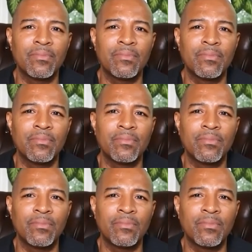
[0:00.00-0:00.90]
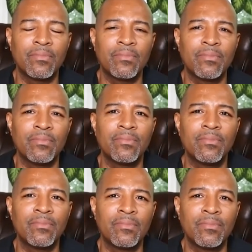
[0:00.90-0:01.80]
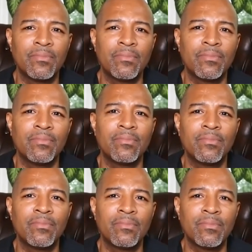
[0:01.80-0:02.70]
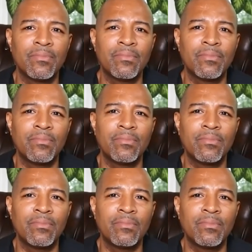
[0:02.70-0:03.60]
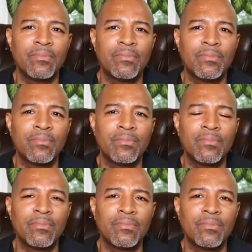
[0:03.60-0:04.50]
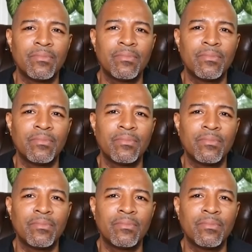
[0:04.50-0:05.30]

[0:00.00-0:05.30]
(not speaking)